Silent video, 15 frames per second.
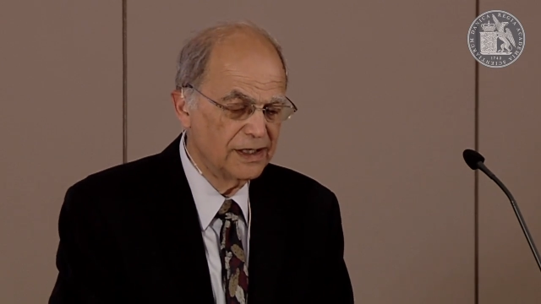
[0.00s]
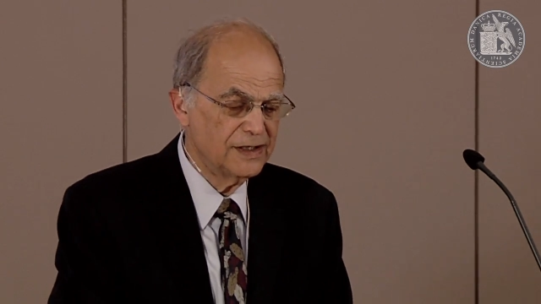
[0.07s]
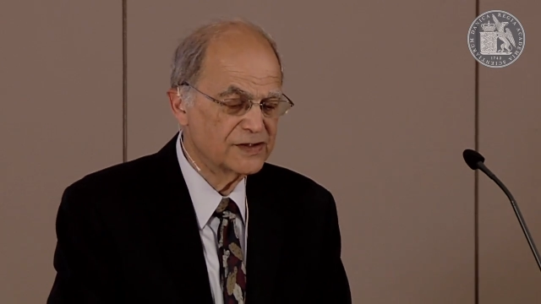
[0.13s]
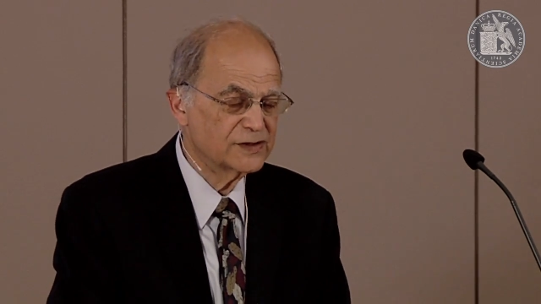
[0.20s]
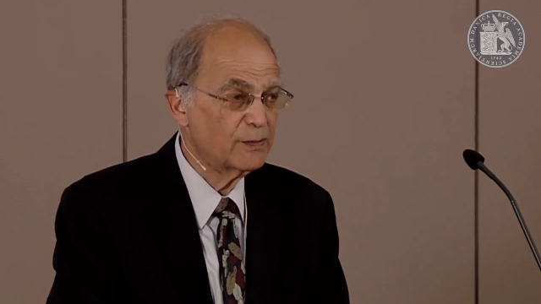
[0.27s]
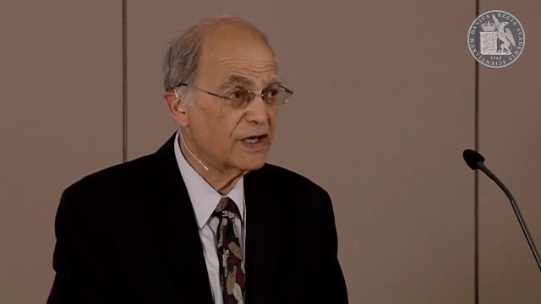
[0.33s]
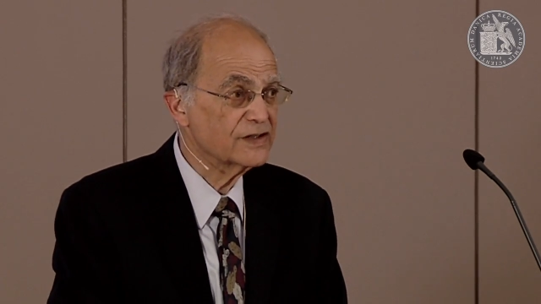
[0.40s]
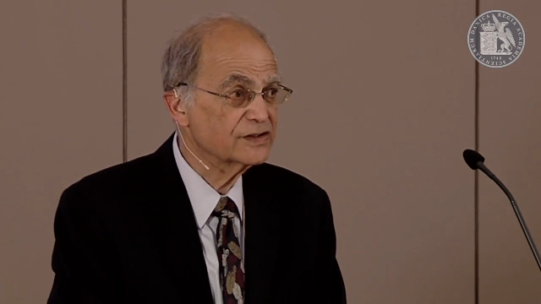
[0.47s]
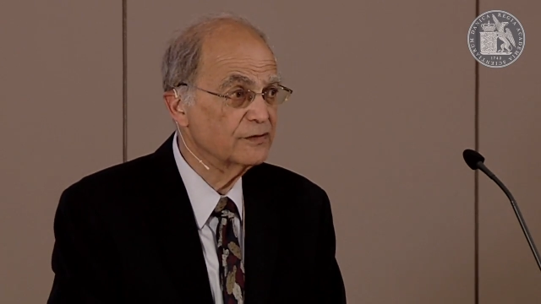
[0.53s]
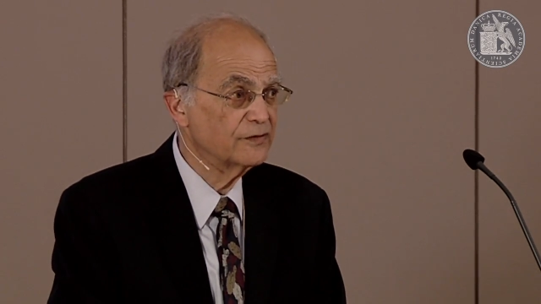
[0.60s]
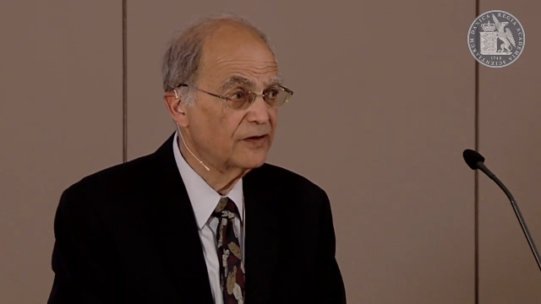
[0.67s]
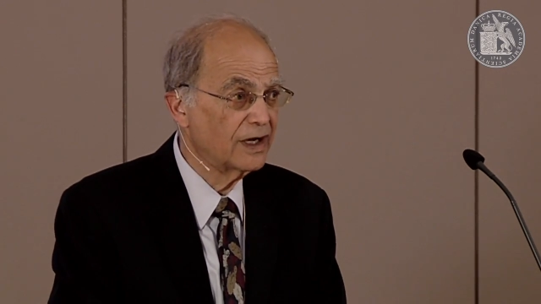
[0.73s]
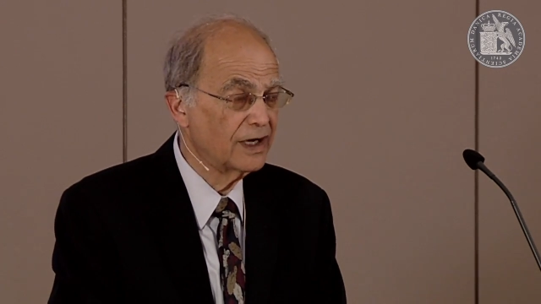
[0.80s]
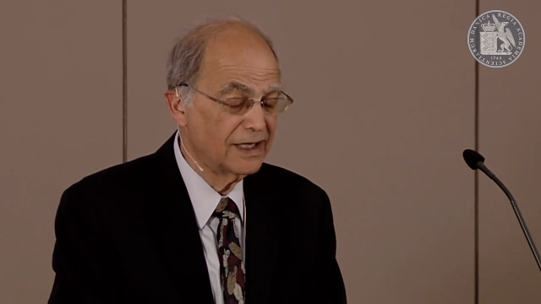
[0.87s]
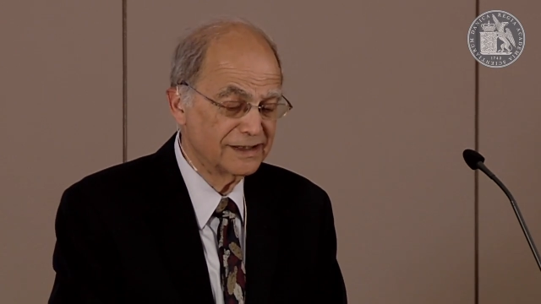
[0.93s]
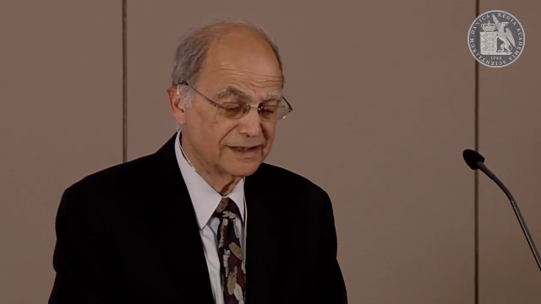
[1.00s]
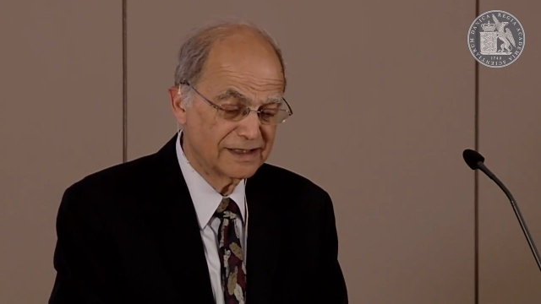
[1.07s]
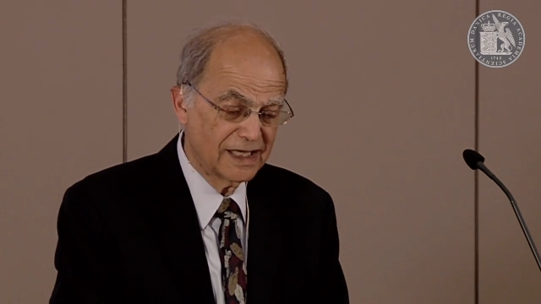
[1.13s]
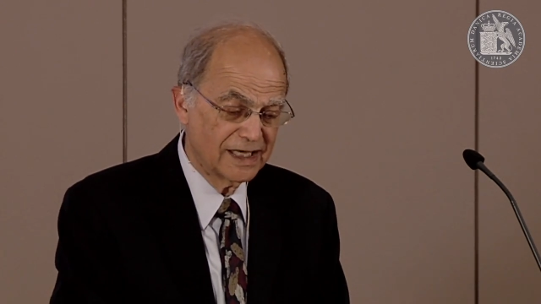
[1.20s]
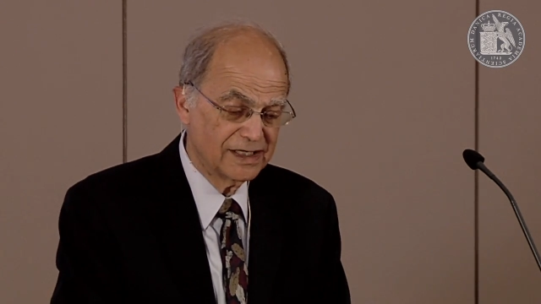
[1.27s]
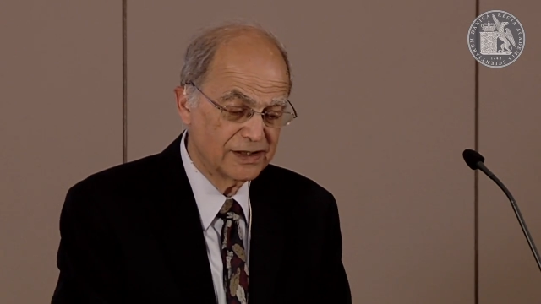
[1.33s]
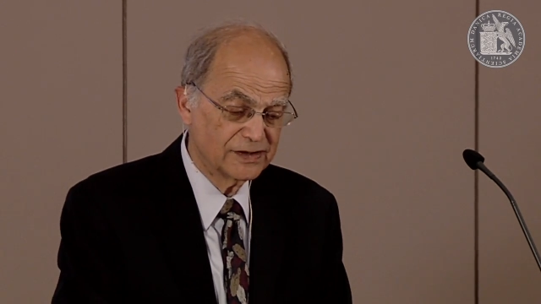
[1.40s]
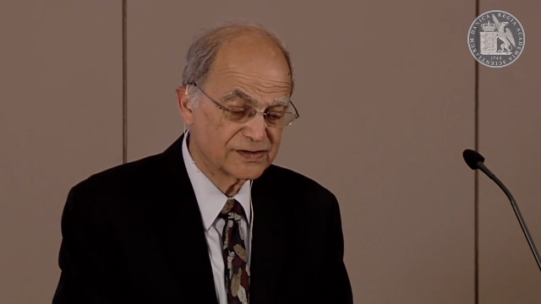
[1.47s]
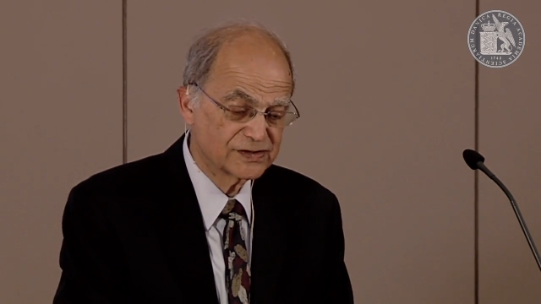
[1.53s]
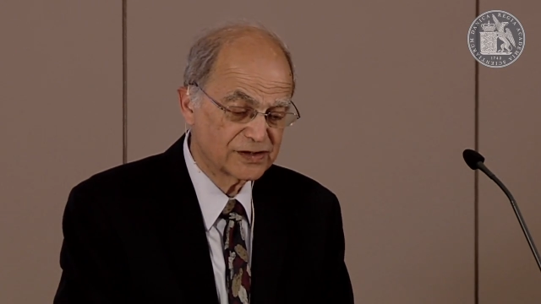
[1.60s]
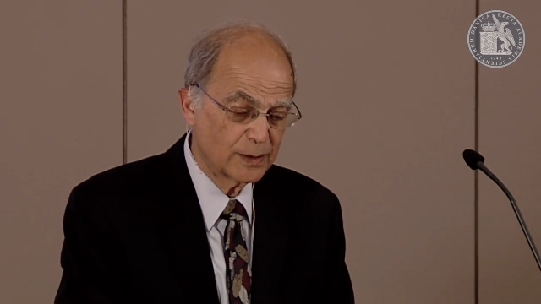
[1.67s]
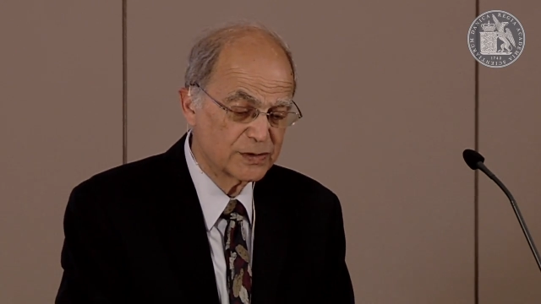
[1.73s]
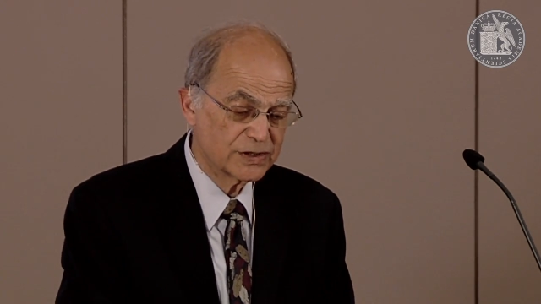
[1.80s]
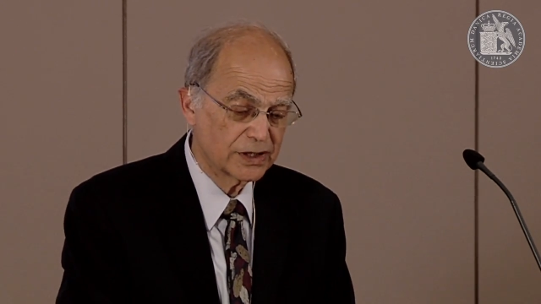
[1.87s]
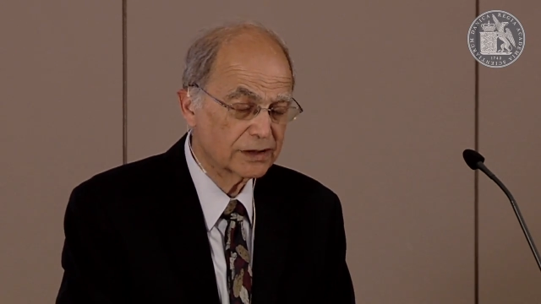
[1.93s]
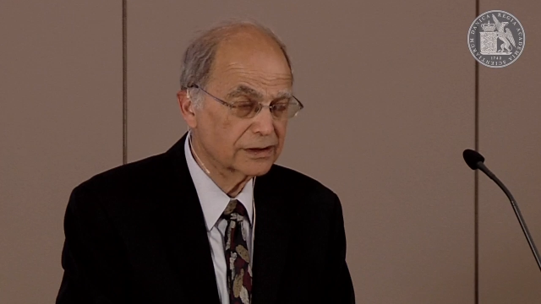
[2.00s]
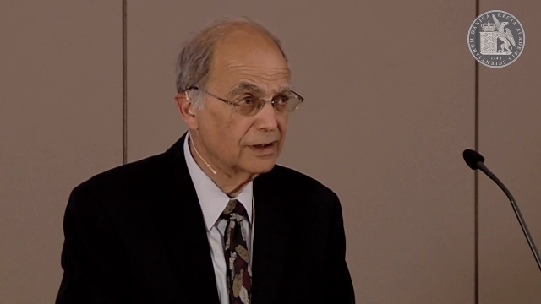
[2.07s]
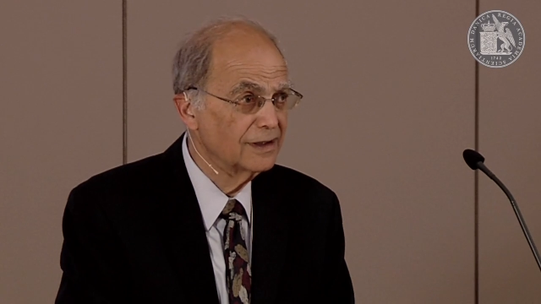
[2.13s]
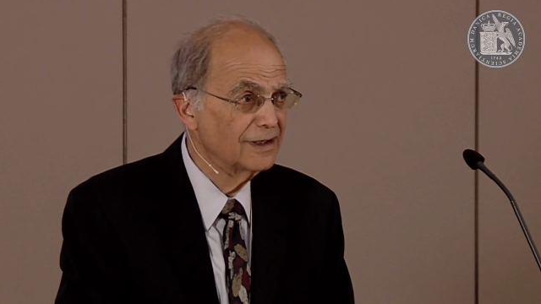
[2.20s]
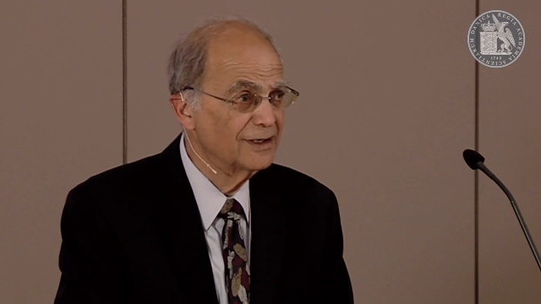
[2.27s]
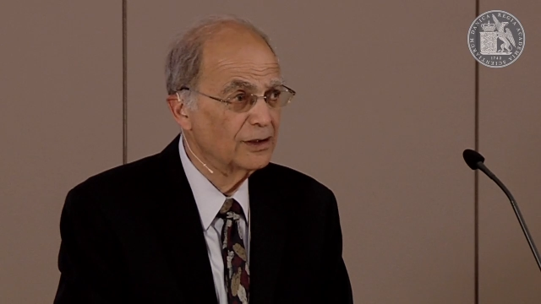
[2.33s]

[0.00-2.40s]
he specified that his subject